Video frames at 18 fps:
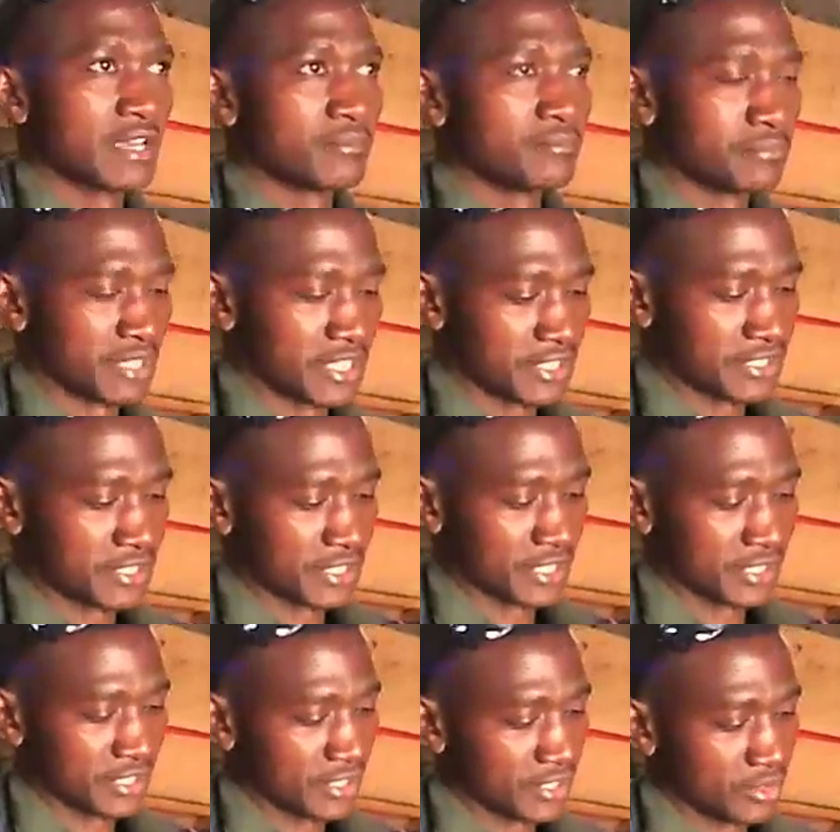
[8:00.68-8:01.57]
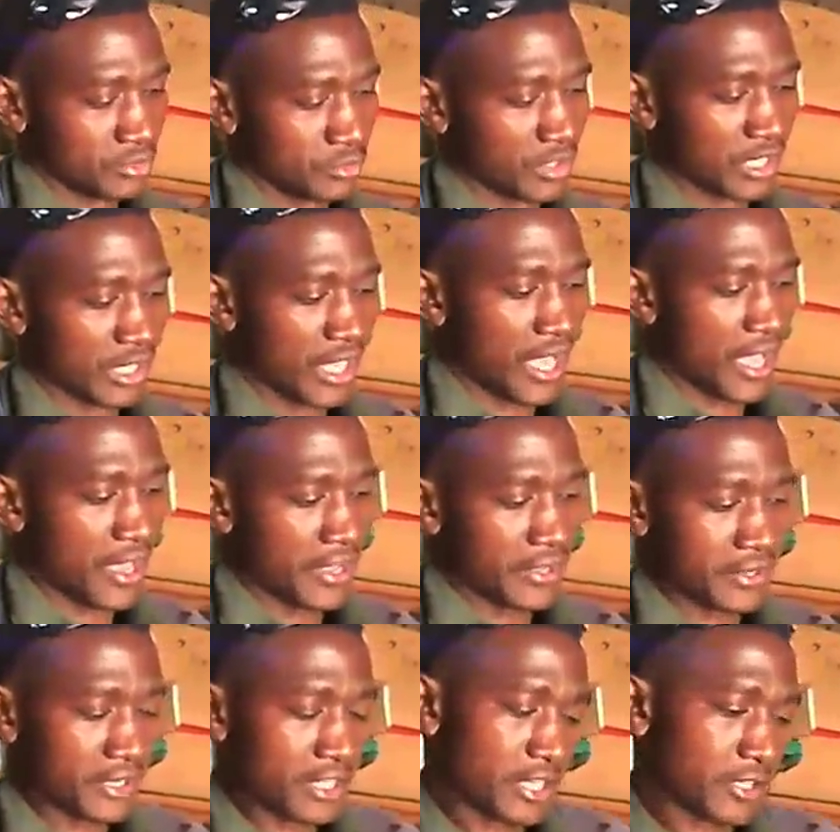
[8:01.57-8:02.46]
But well, I
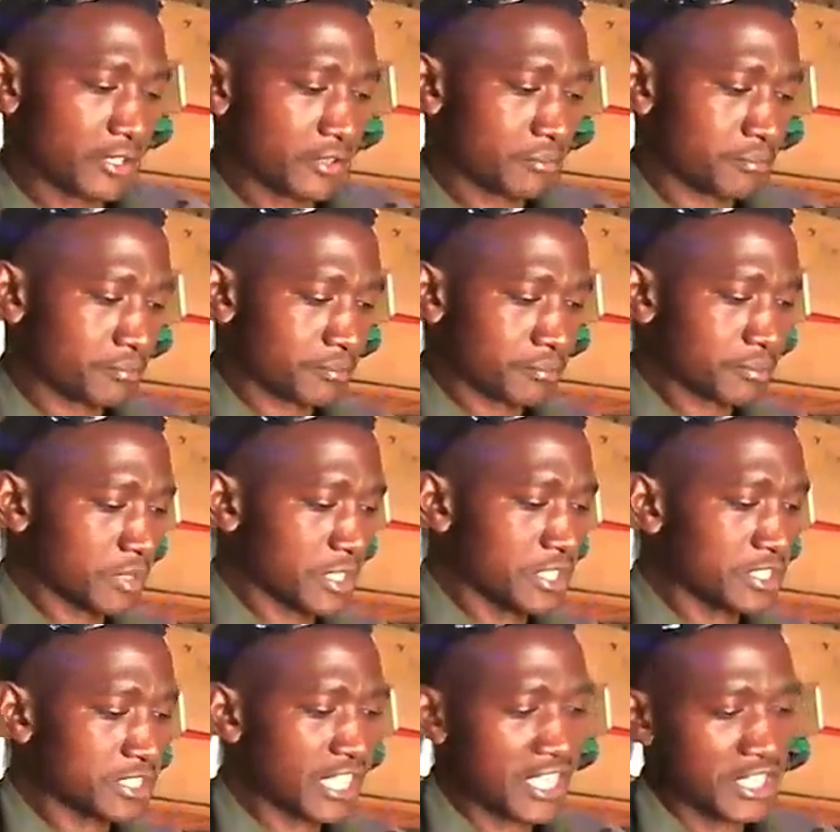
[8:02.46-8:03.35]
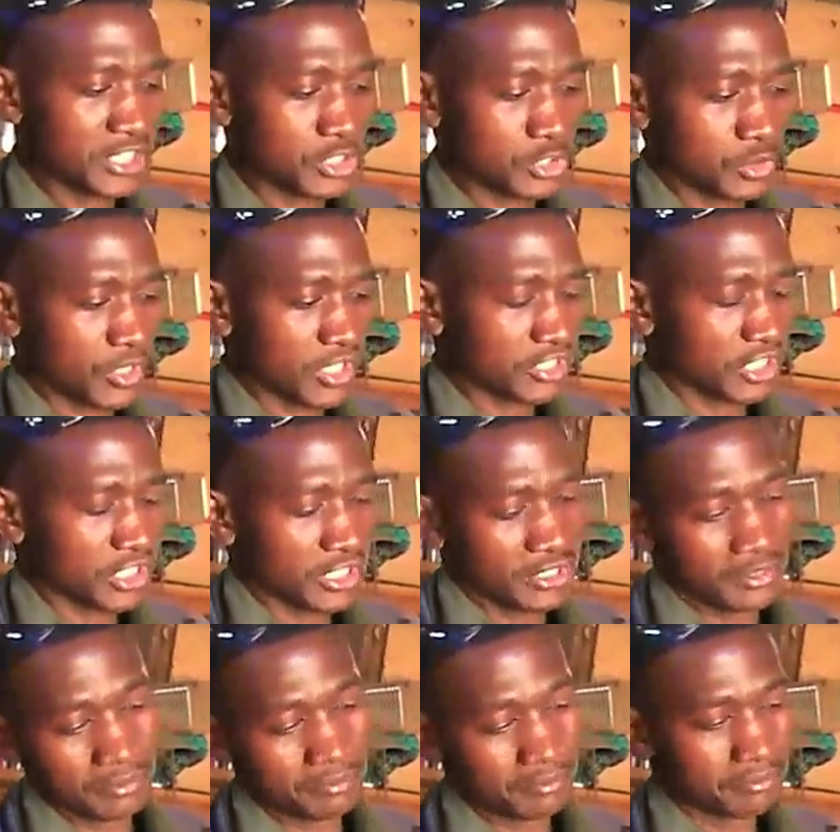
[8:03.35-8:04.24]
really intend to actually